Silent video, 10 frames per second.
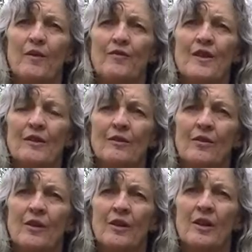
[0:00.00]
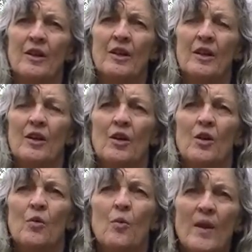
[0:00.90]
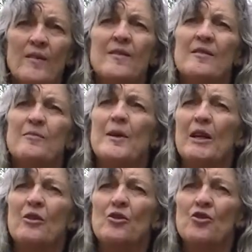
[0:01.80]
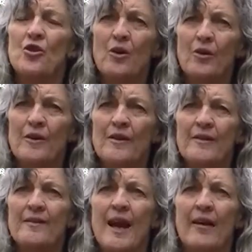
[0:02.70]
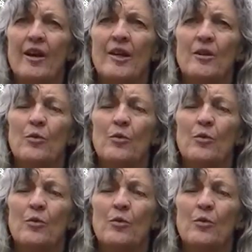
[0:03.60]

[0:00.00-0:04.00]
the field. Once it's been controlled in this area,